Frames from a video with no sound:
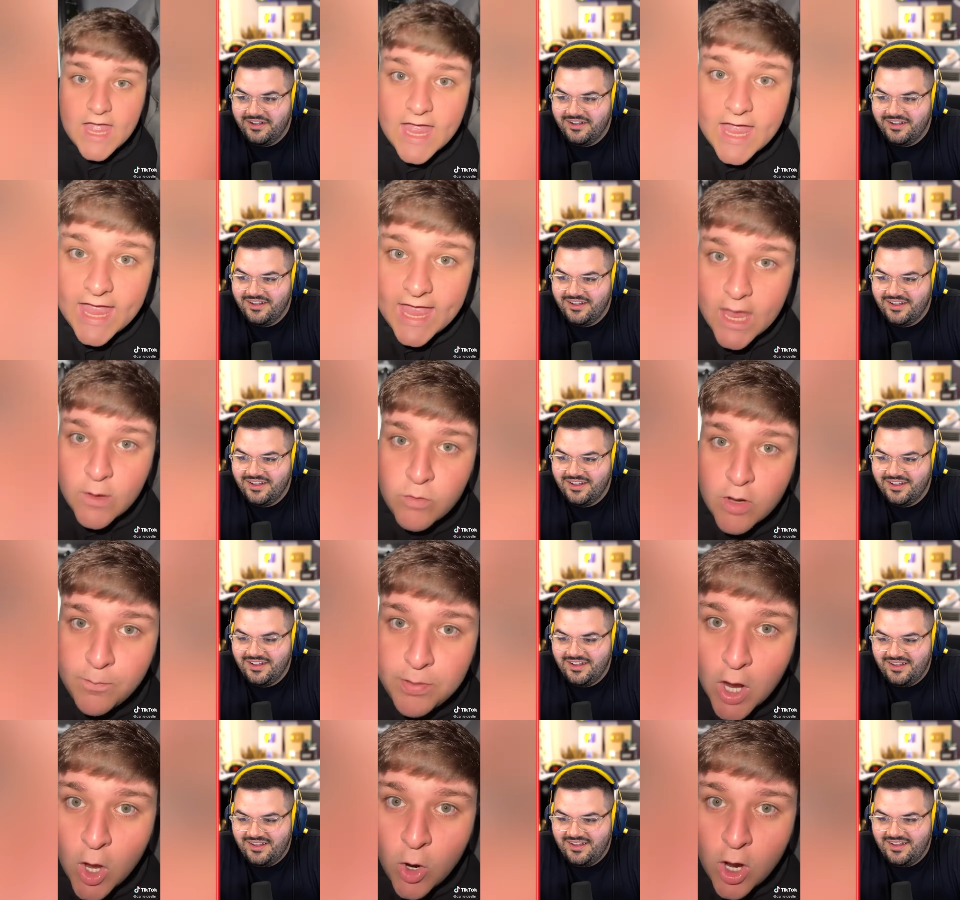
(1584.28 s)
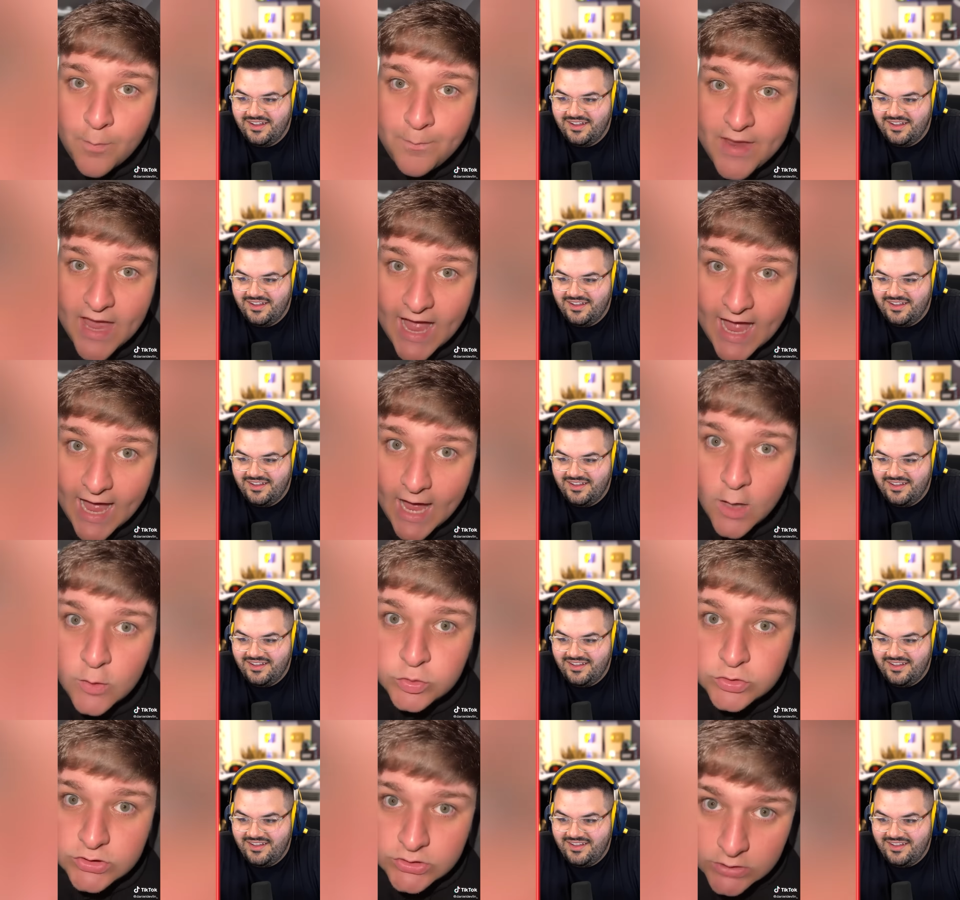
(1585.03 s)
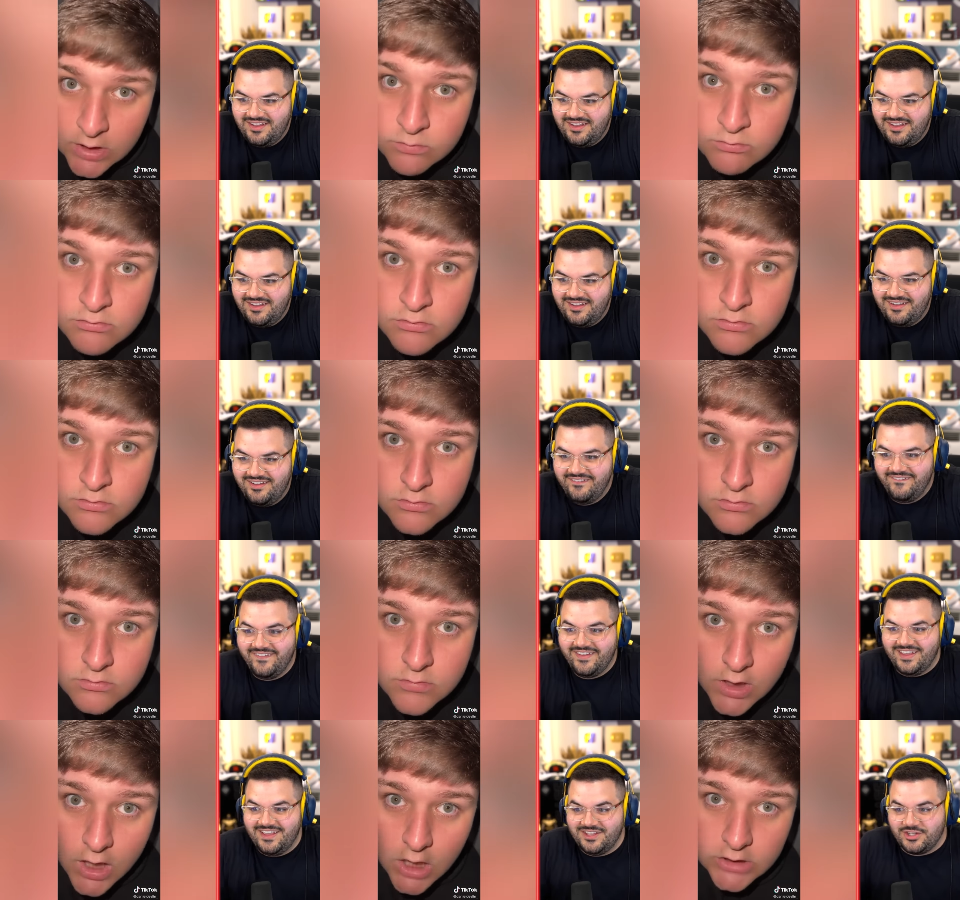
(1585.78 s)
Speaker 1: And we'll blow up your house.
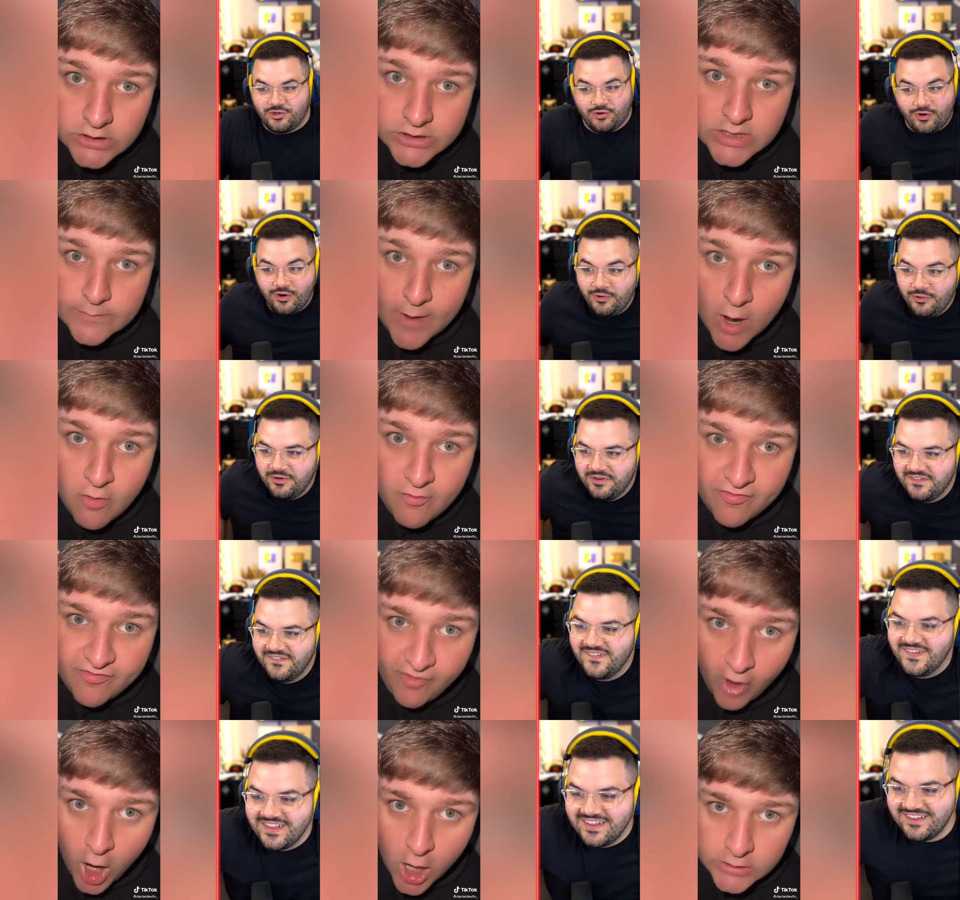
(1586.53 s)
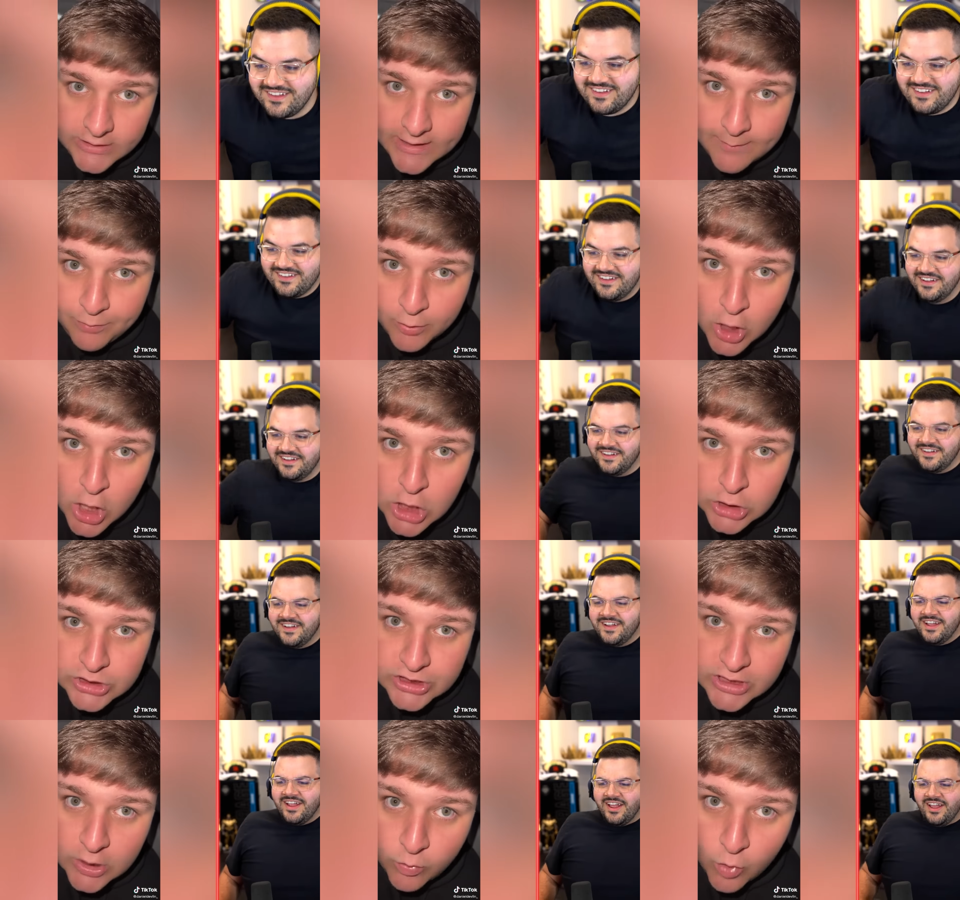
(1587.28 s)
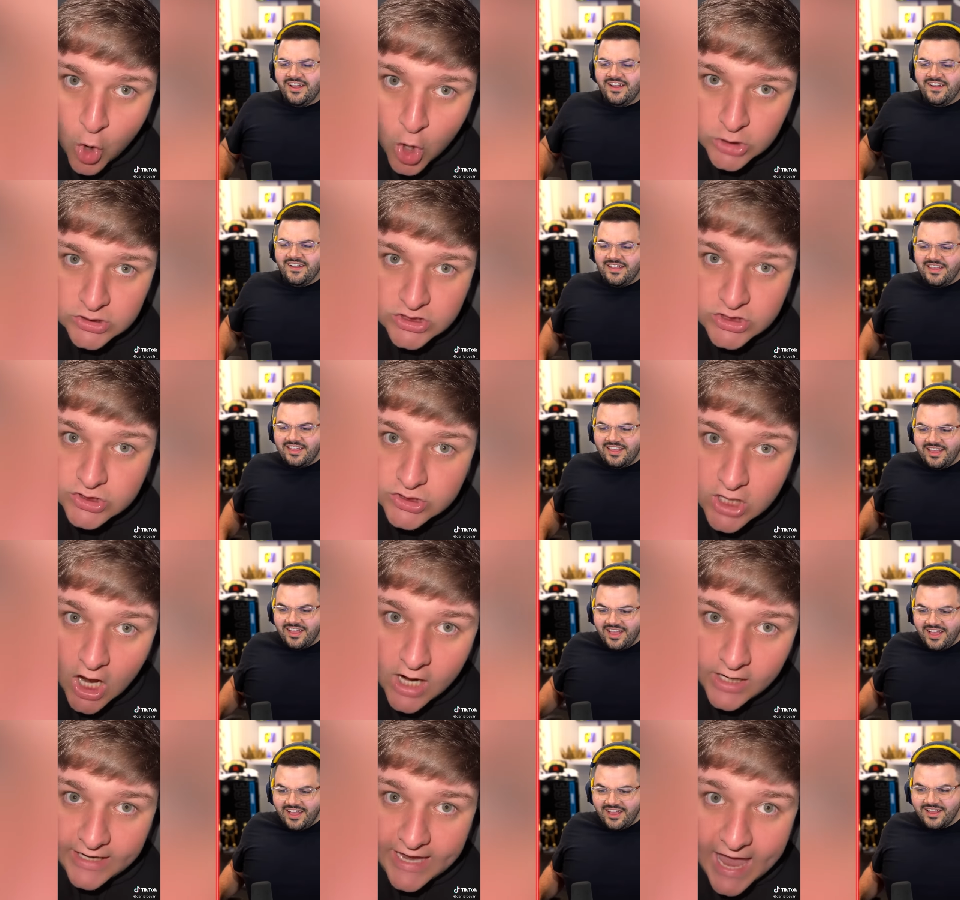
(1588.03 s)
Because there's about 40 plugs in the one
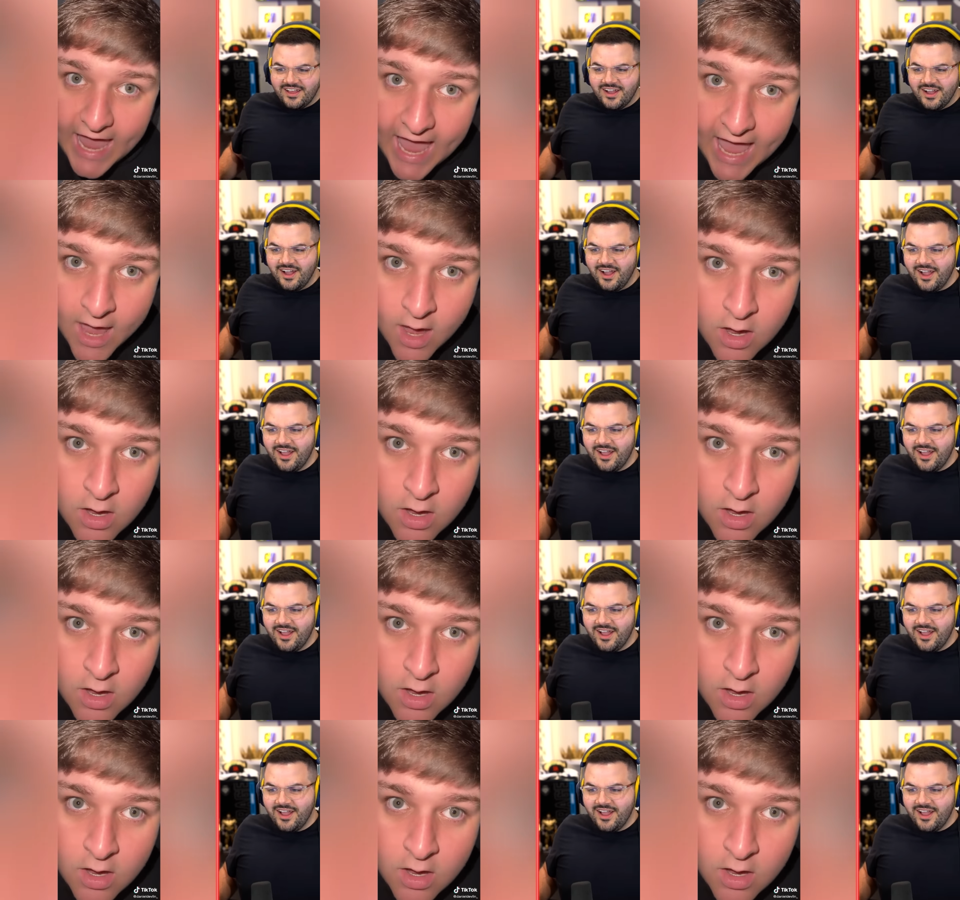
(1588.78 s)
socket. Eh?